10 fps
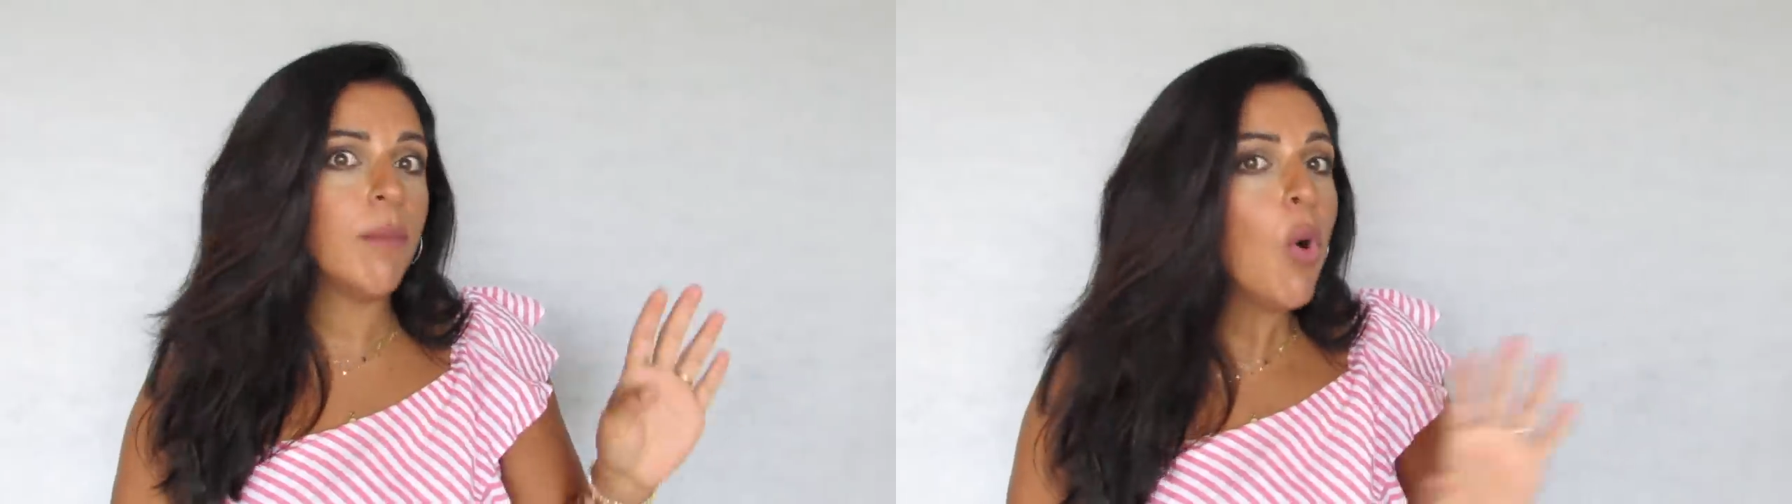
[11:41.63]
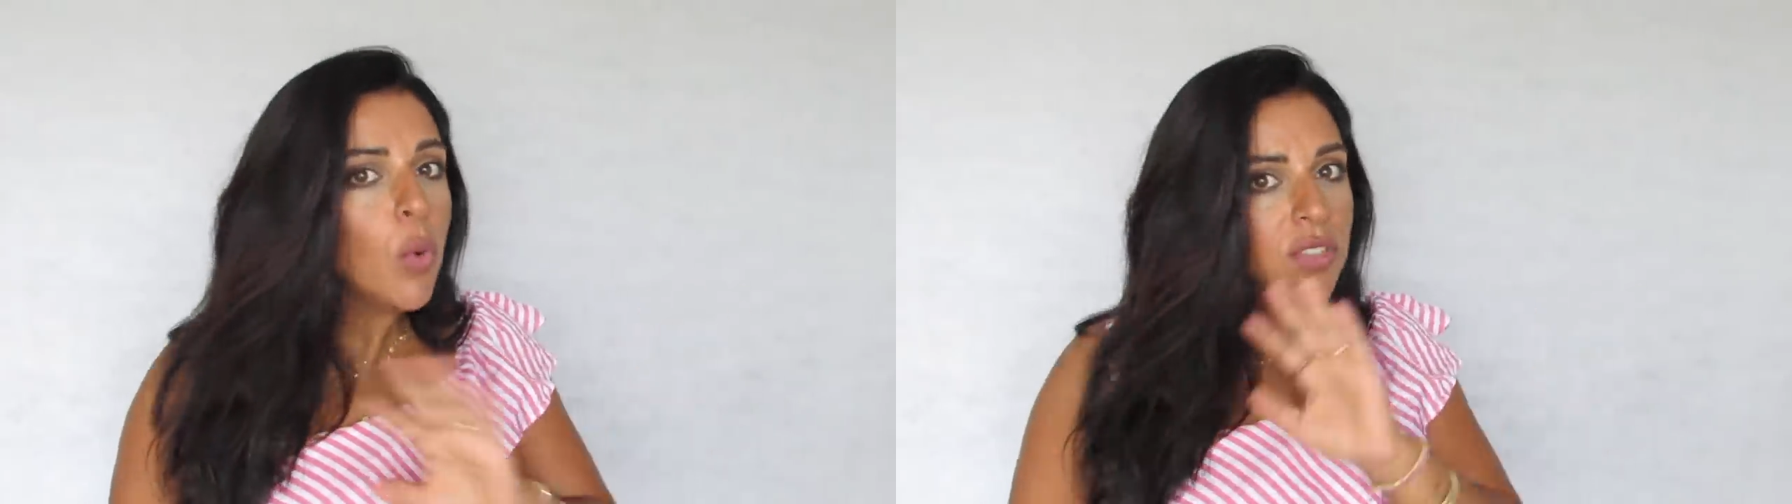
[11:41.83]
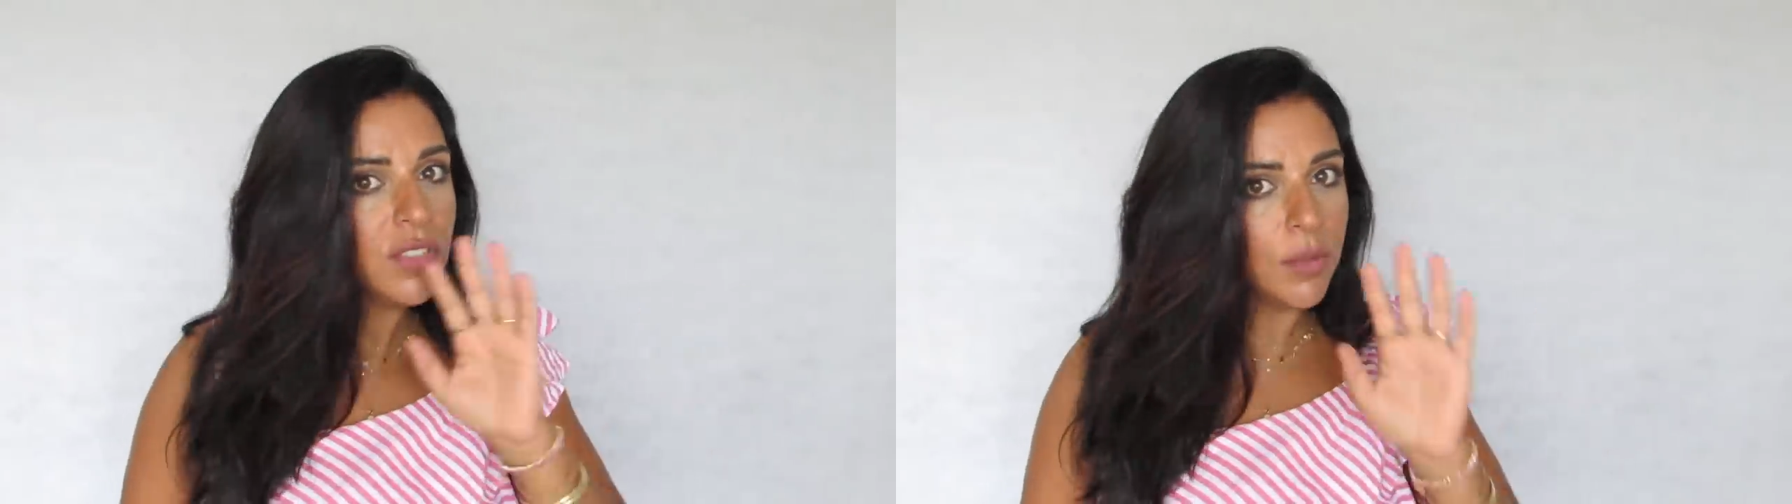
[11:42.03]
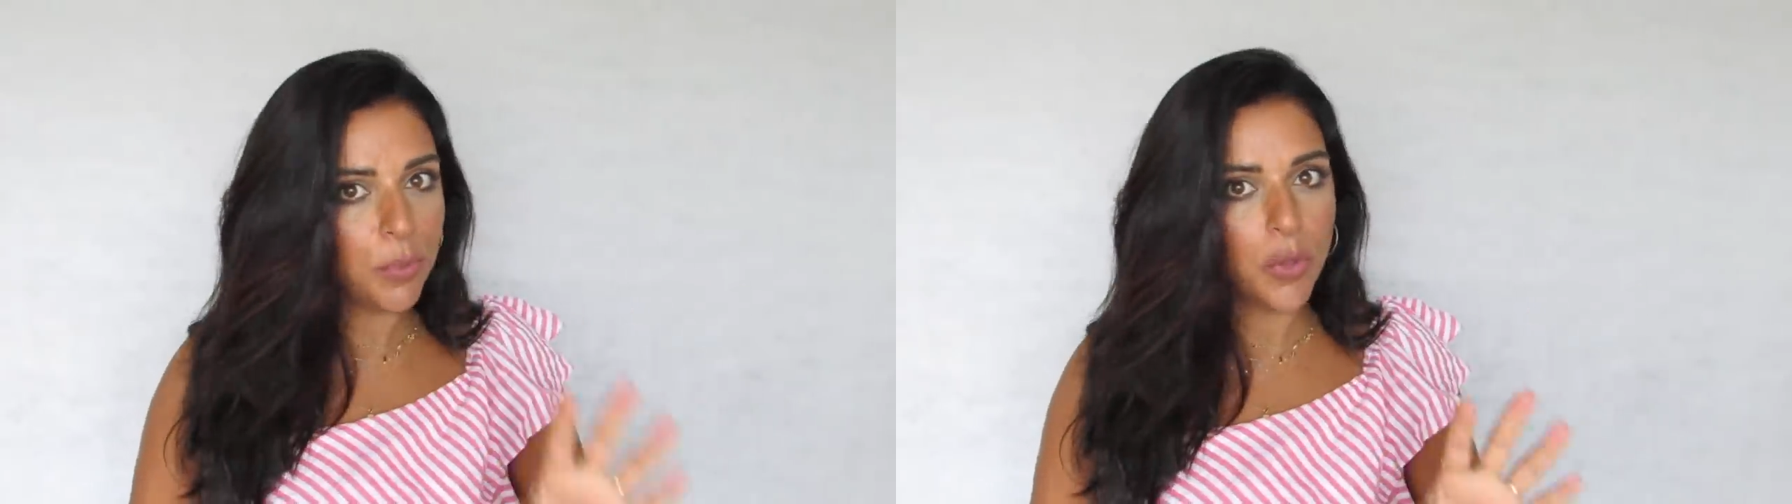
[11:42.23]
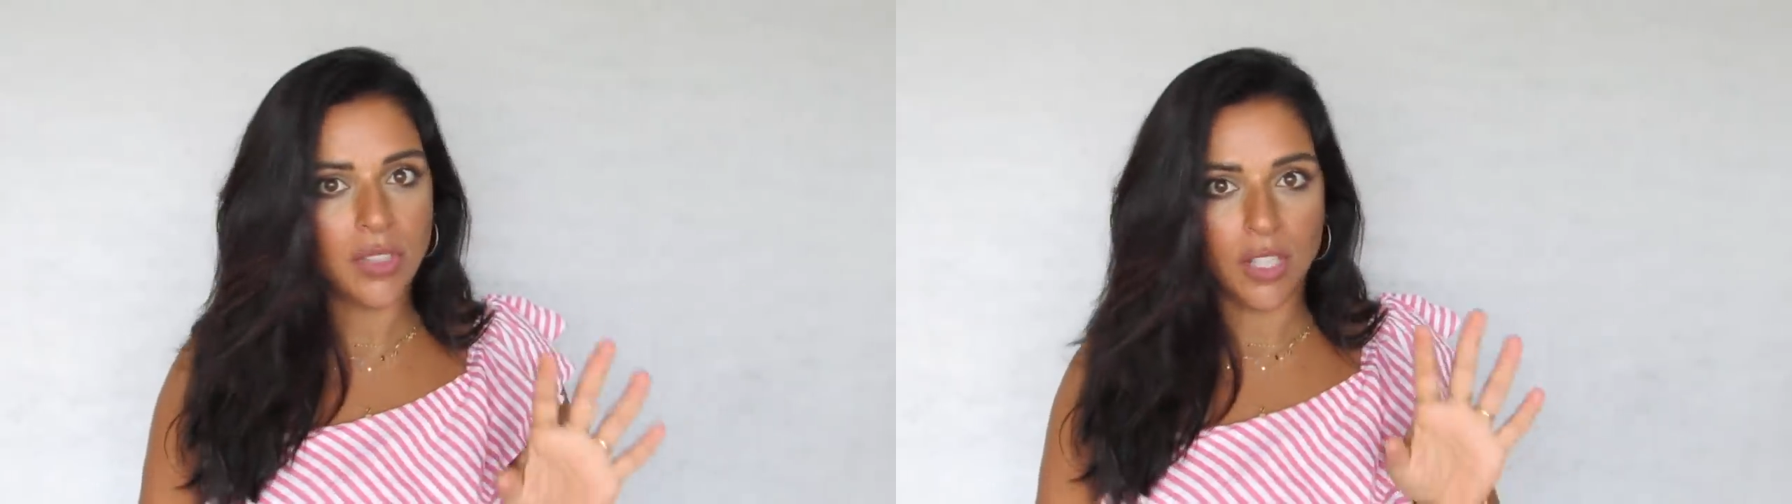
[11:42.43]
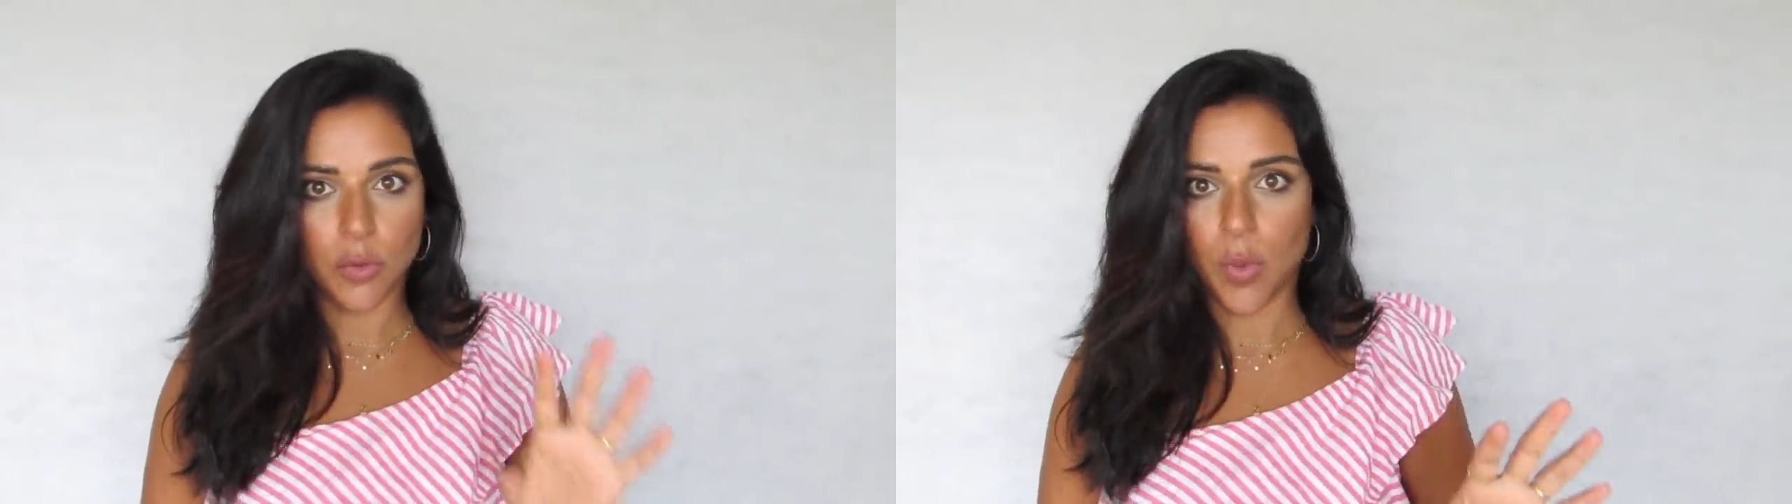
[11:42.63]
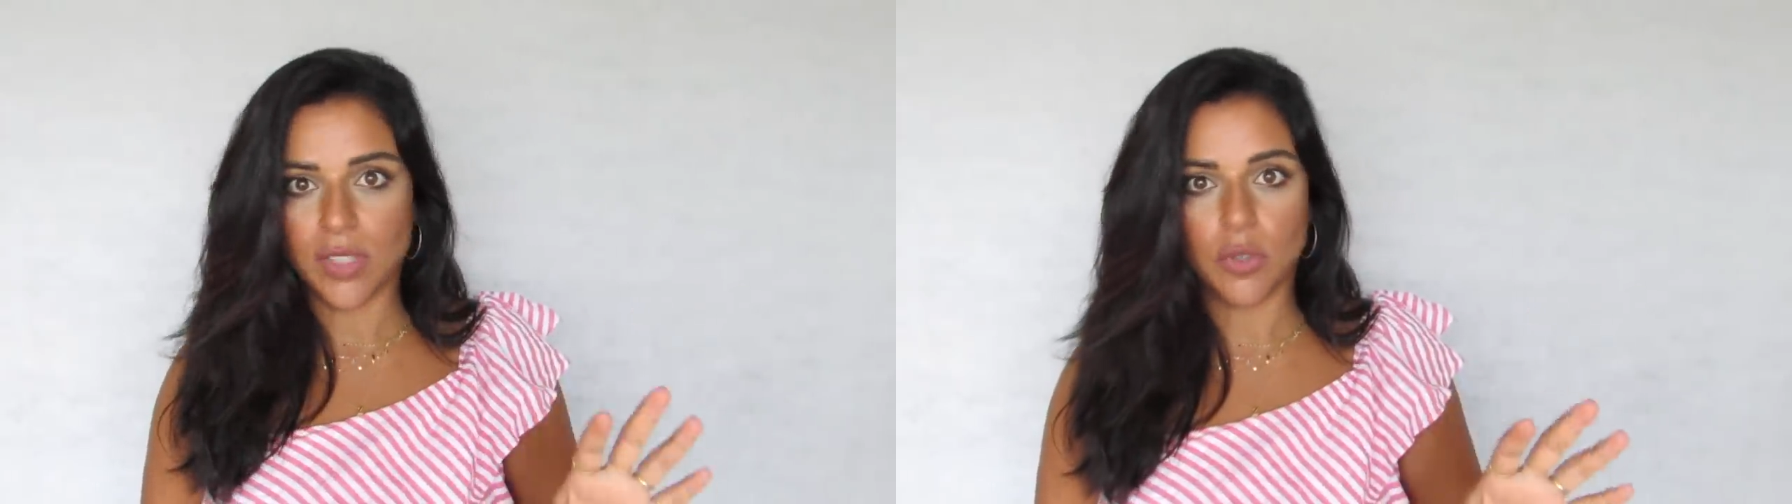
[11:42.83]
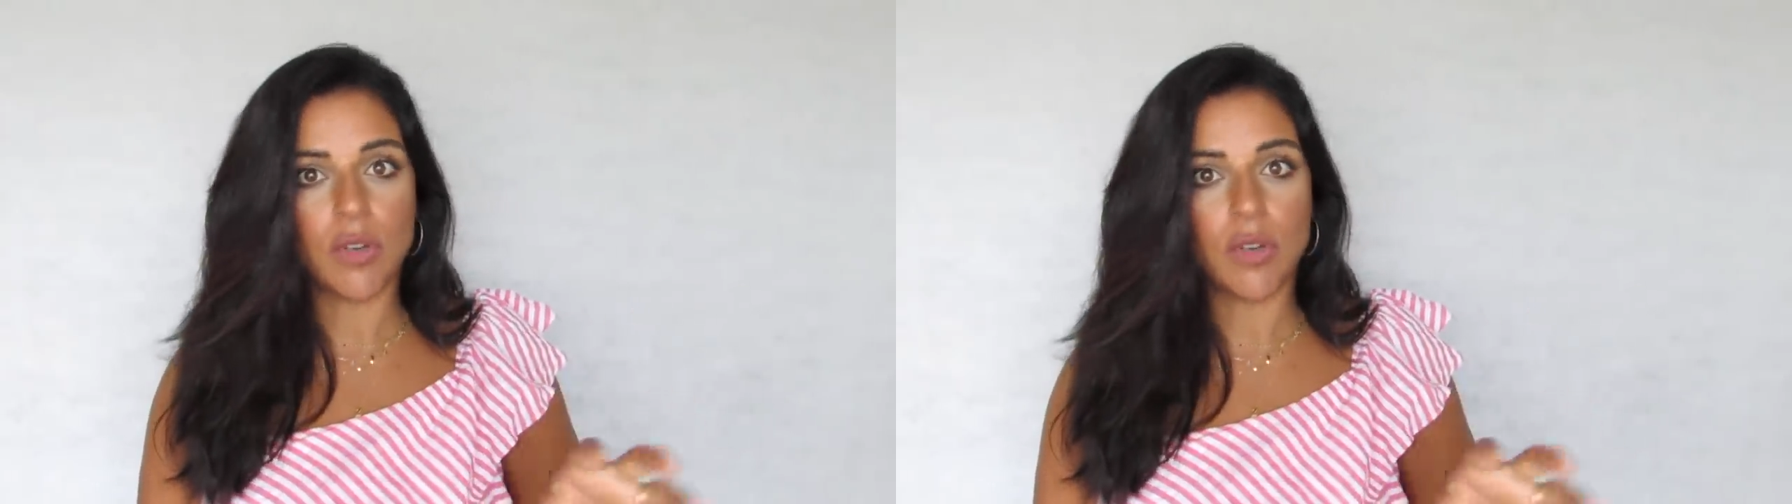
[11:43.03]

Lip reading: most important ones,